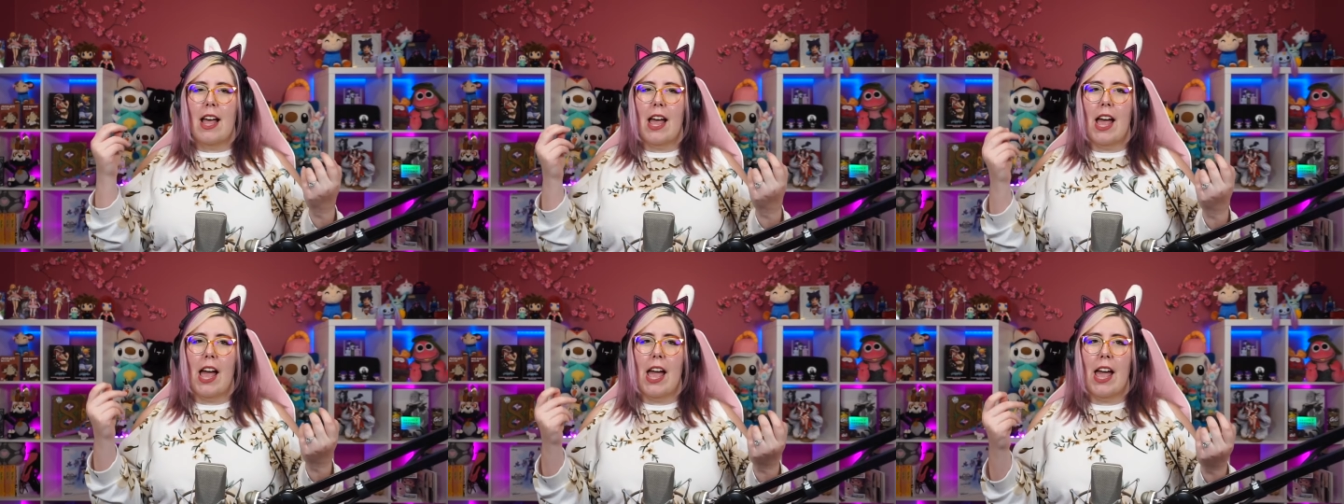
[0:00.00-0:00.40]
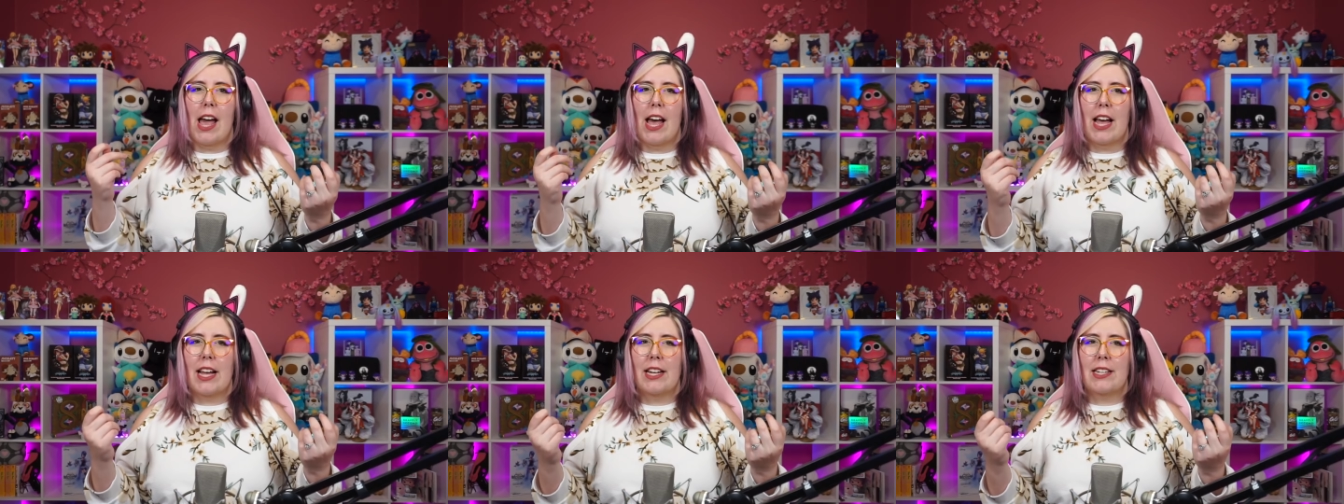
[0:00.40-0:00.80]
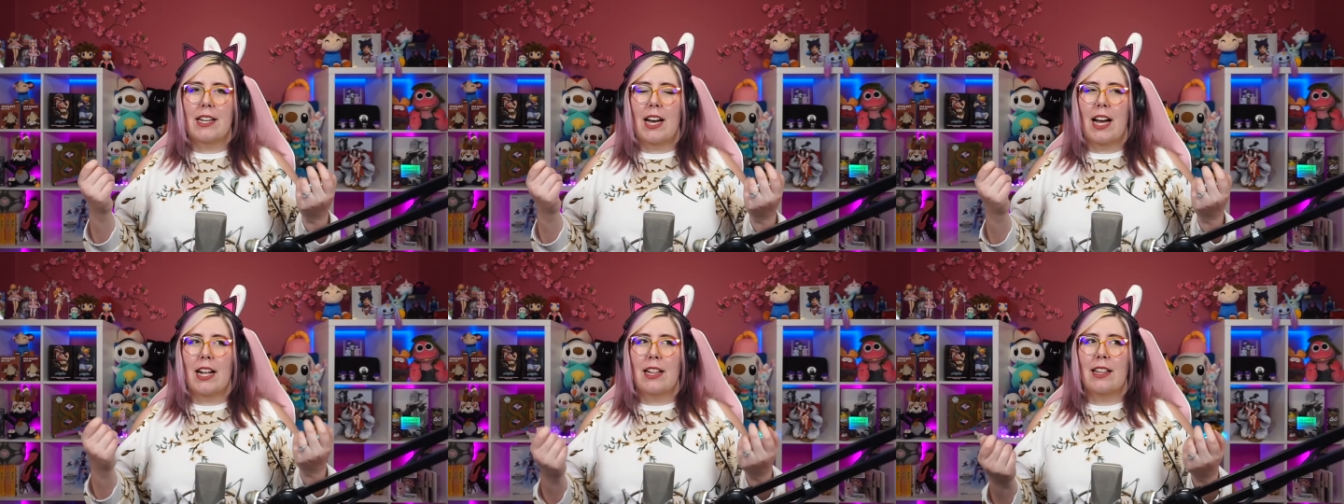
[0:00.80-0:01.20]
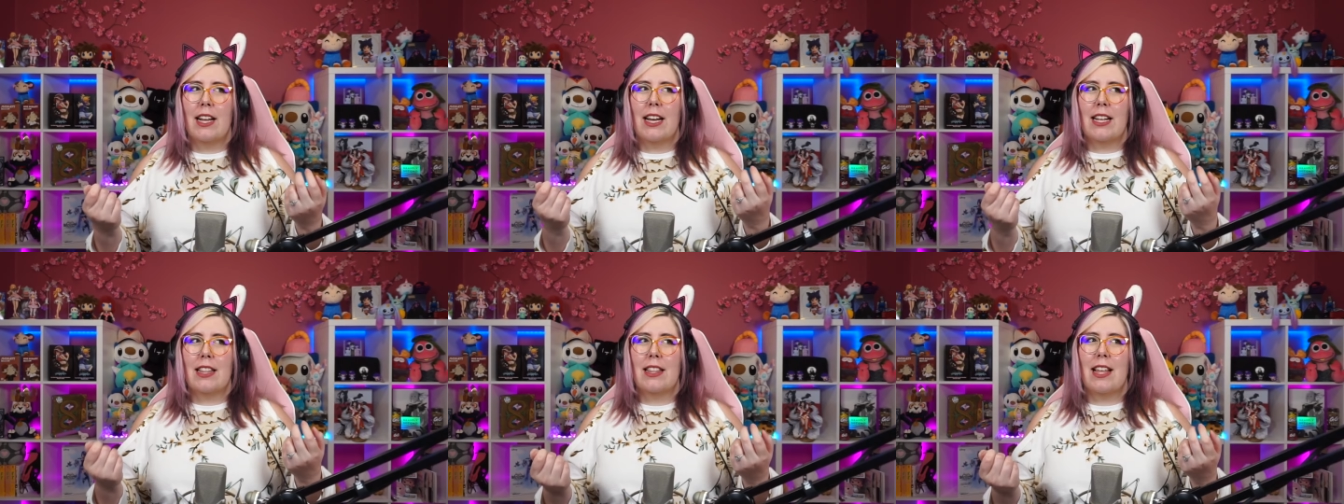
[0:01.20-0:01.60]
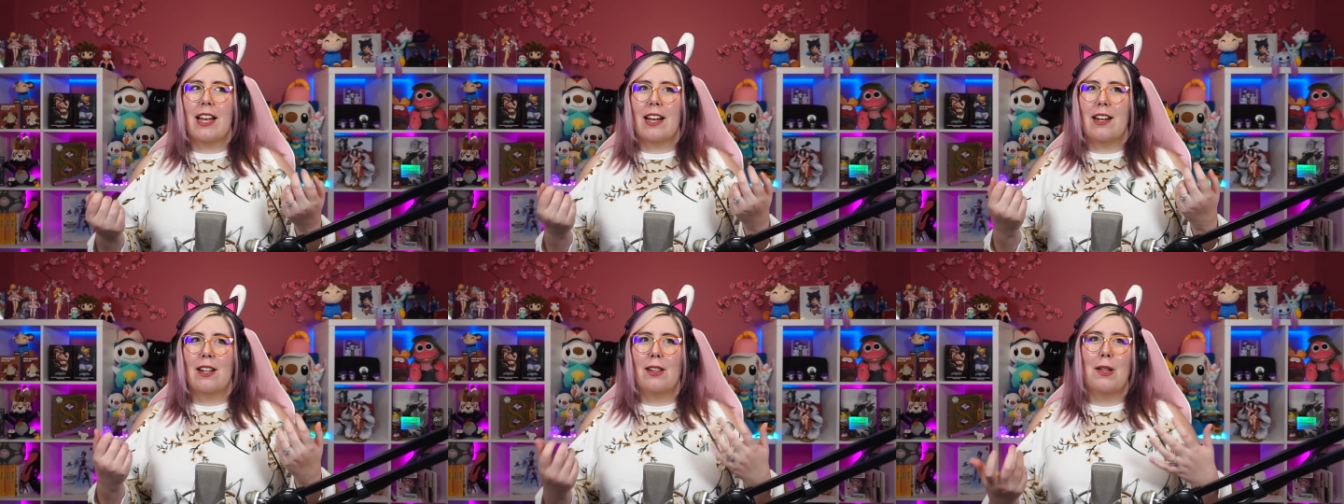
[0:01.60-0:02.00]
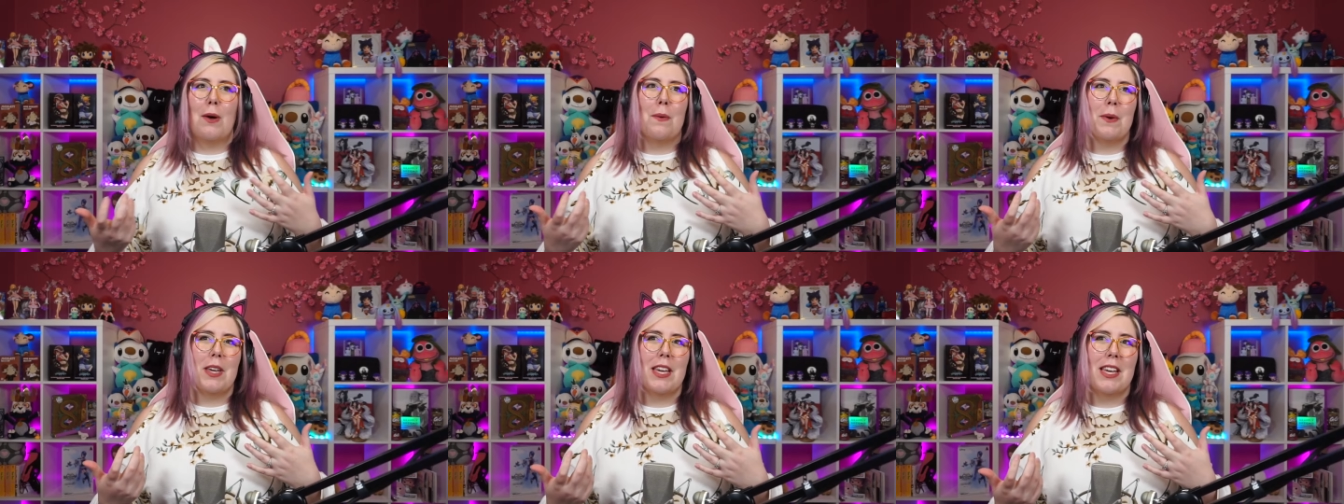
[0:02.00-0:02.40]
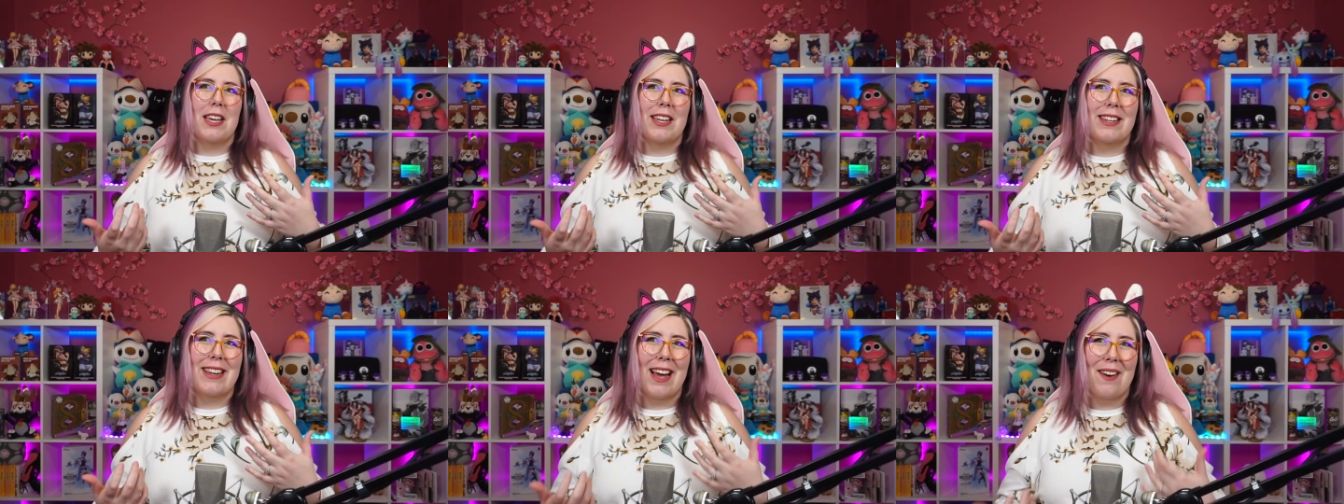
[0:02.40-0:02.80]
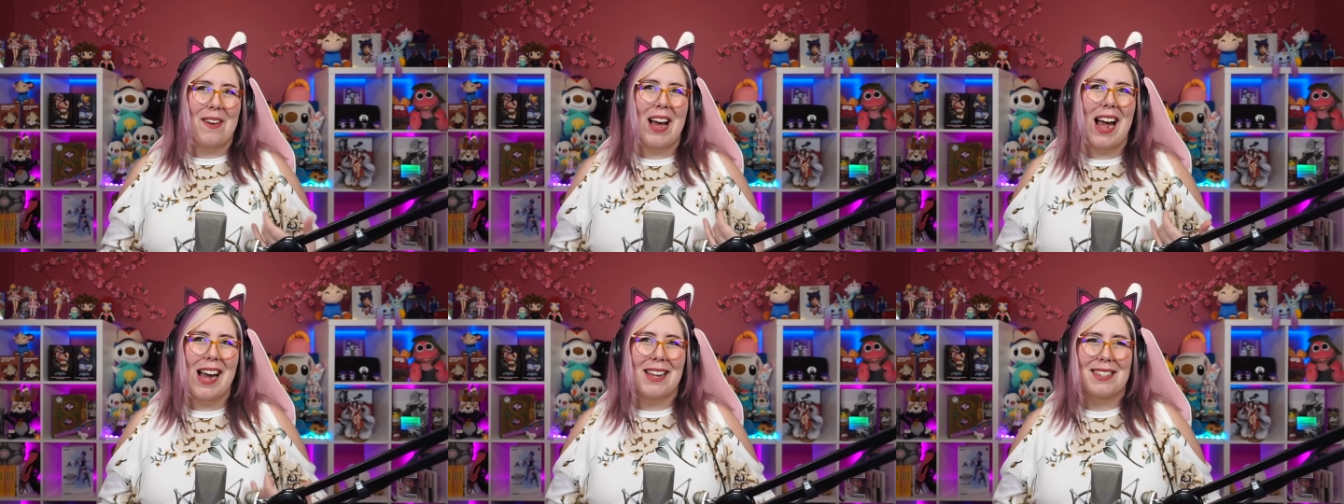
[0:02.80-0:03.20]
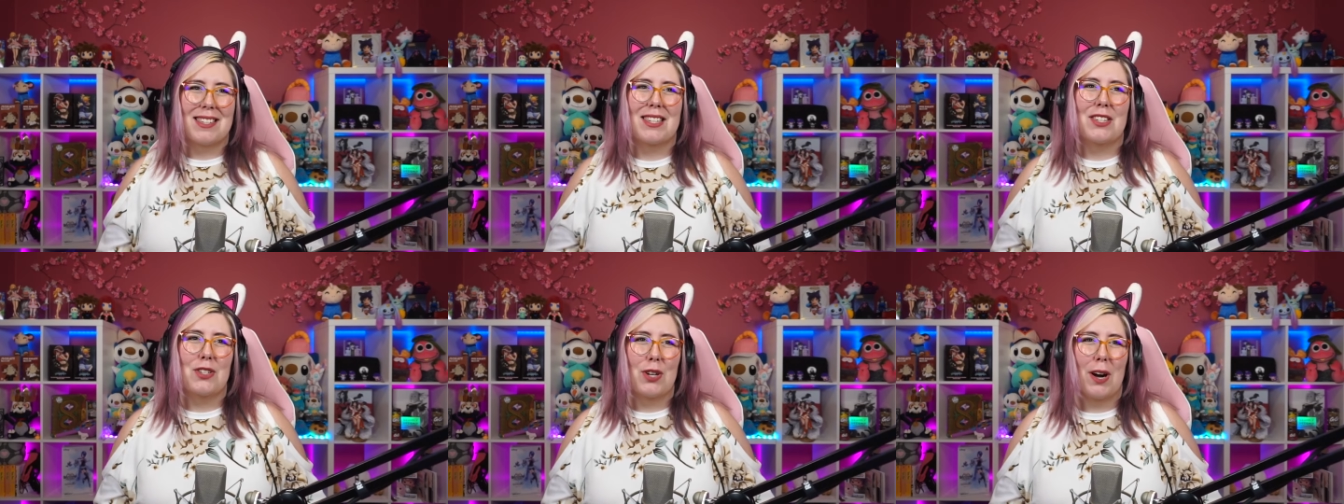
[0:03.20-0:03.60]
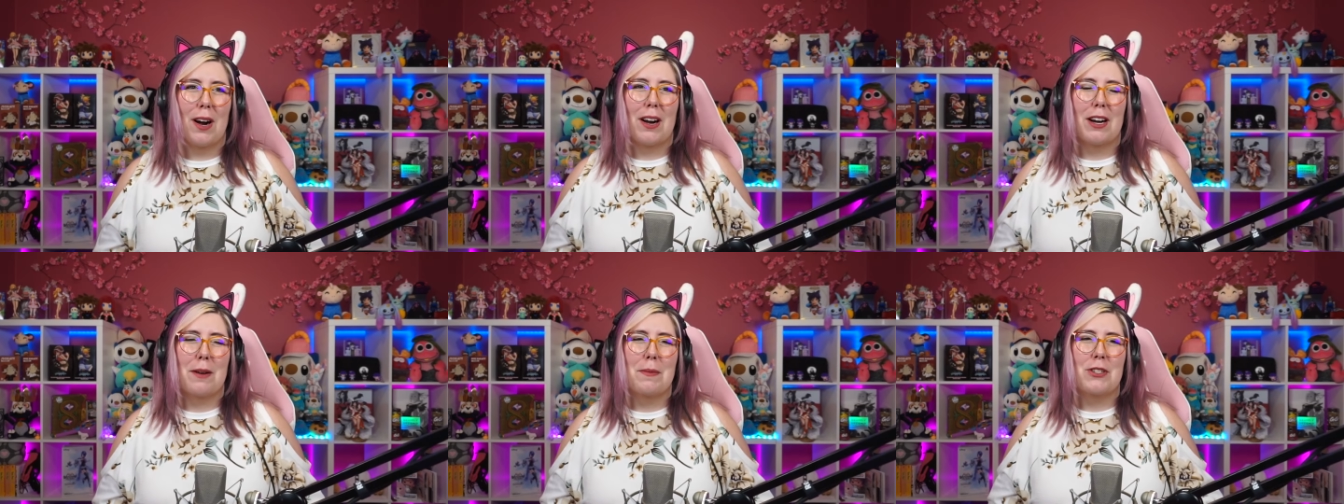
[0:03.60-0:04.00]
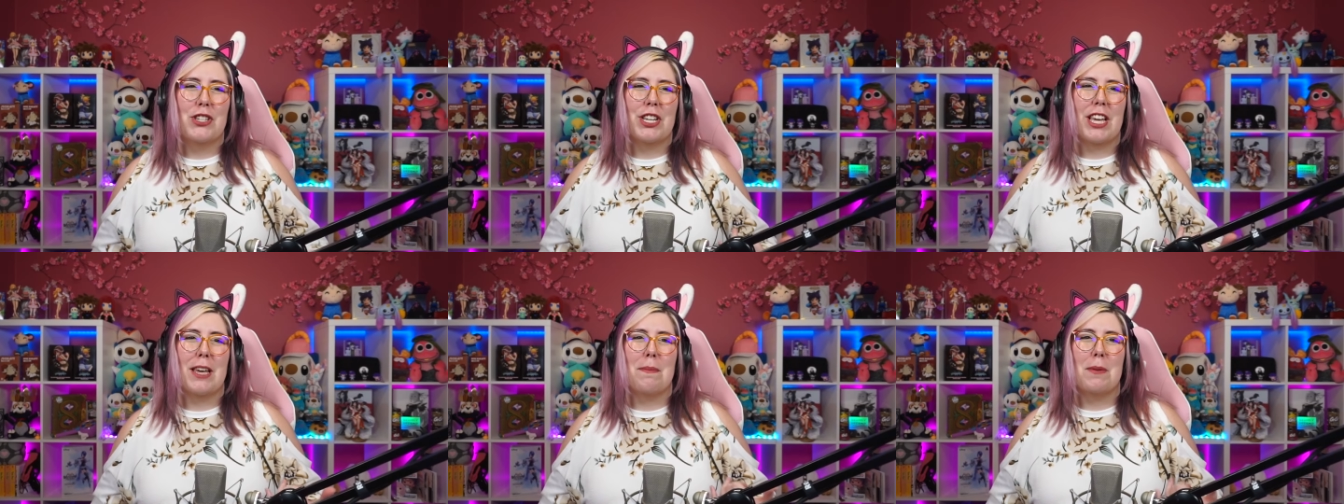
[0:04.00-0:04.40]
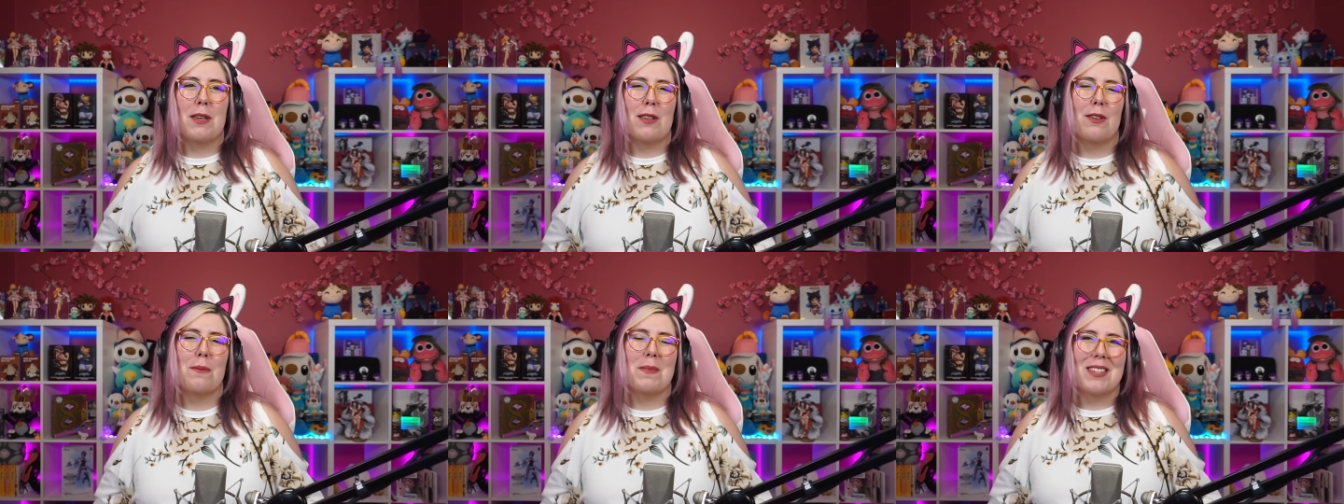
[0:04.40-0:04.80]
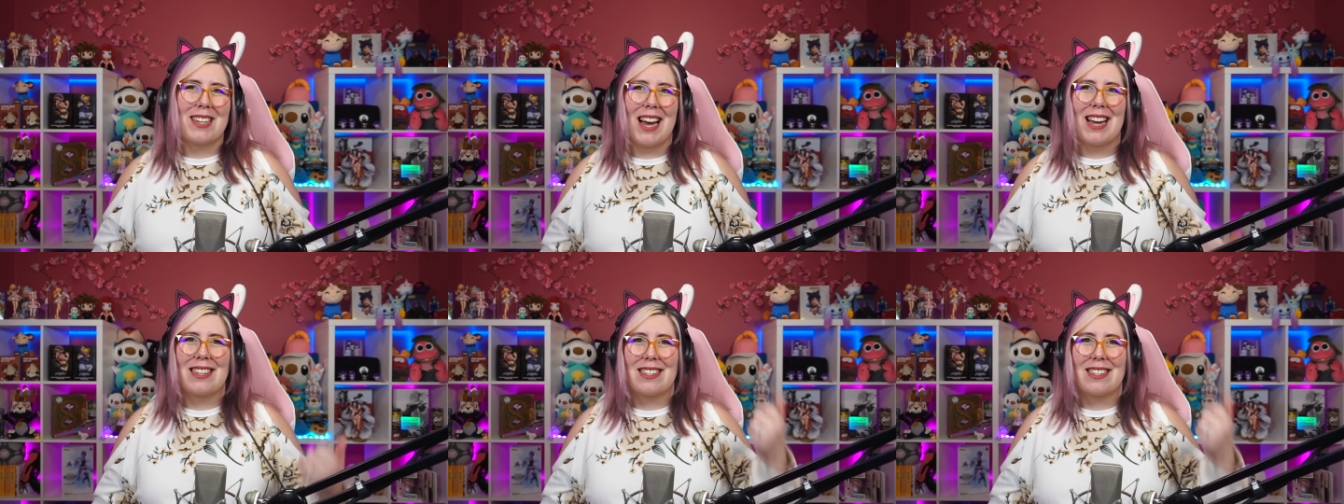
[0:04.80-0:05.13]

And I like that Chloe now has the charm and she can't be akumatized.